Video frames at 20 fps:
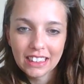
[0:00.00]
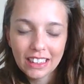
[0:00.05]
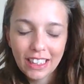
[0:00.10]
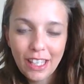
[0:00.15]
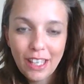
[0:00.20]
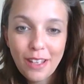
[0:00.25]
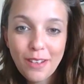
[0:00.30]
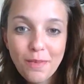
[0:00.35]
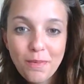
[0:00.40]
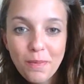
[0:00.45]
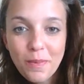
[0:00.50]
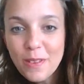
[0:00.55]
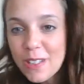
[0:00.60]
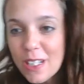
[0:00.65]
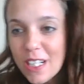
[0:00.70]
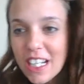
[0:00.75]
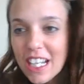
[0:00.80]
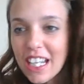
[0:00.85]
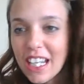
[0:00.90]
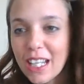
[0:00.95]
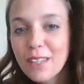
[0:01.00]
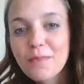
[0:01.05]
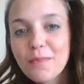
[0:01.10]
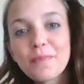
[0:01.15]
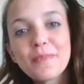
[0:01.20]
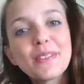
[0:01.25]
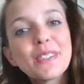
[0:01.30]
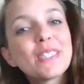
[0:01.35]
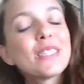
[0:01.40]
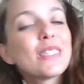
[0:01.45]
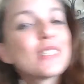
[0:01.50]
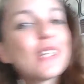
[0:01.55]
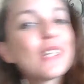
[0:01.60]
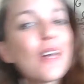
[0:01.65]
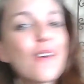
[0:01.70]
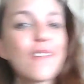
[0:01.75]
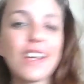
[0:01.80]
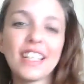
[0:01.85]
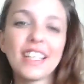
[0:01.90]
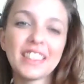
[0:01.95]
Good morning. I'm
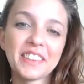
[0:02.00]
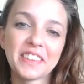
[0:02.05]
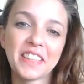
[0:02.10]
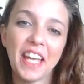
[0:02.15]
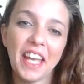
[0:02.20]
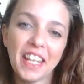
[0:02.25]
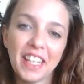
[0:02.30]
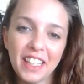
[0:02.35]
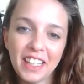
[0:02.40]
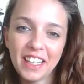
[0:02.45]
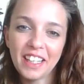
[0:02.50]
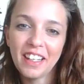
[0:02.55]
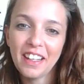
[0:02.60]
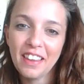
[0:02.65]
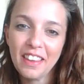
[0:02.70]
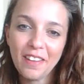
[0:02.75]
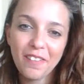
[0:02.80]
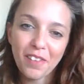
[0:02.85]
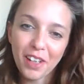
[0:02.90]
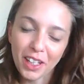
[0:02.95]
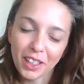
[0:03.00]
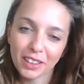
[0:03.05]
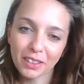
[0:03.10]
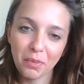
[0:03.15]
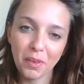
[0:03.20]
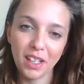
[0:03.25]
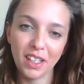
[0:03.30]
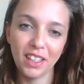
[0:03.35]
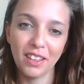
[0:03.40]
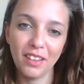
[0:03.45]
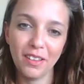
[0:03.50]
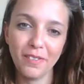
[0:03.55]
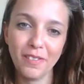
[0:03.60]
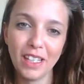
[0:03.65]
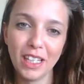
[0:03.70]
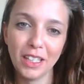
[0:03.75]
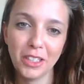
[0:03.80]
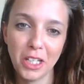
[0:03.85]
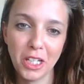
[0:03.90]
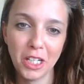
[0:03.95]
so excited that we are spending the
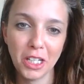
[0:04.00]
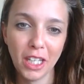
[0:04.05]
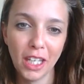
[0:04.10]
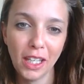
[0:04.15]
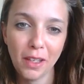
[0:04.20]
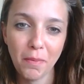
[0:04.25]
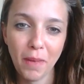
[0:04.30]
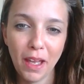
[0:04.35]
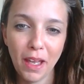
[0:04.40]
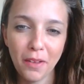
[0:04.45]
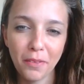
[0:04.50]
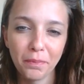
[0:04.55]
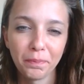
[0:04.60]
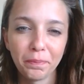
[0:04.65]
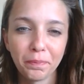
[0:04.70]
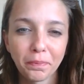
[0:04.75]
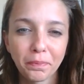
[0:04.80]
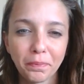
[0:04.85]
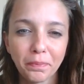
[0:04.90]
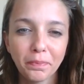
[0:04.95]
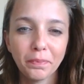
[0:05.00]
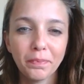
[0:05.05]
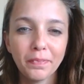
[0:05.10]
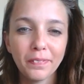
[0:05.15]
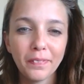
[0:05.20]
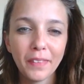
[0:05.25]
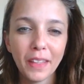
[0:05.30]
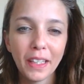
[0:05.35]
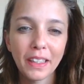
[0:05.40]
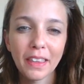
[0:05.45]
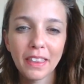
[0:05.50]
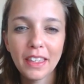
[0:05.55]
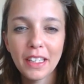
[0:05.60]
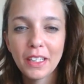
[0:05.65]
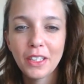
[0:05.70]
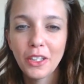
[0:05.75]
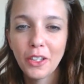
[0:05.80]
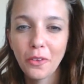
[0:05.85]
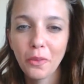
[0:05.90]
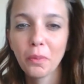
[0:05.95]
week talking about the
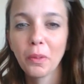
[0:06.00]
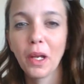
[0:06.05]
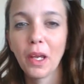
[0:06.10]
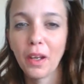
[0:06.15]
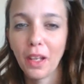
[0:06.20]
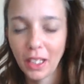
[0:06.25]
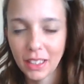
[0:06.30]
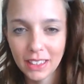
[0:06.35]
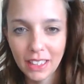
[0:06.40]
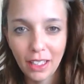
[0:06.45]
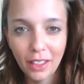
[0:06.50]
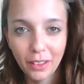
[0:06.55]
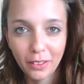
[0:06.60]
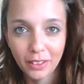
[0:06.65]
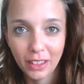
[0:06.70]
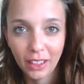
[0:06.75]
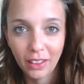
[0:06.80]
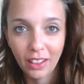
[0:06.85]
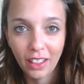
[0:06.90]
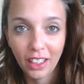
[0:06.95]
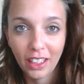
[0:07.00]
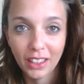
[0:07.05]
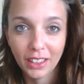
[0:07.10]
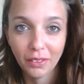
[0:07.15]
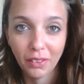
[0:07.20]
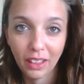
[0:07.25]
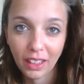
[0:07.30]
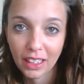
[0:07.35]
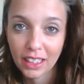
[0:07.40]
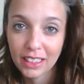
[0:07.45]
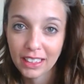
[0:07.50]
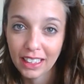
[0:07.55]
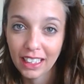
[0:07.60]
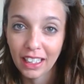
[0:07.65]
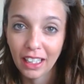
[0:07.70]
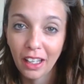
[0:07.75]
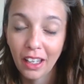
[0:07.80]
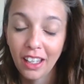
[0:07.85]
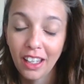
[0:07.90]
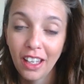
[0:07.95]
new products that doTERRA is
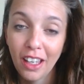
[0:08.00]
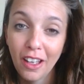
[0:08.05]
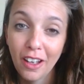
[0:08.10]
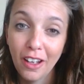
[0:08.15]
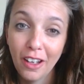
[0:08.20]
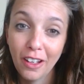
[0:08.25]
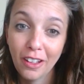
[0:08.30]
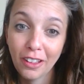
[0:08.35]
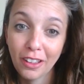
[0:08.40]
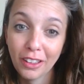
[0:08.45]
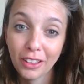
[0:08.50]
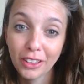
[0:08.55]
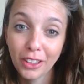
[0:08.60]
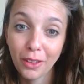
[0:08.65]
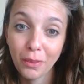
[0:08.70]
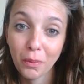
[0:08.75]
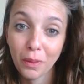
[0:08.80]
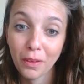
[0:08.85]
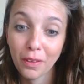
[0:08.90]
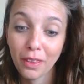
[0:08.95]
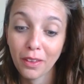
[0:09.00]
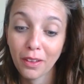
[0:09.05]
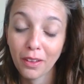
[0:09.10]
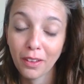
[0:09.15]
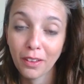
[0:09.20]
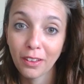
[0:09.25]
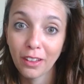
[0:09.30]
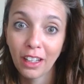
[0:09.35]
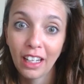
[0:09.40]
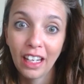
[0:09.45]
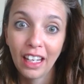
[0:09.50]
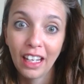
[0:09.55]
releasing on October 3rd.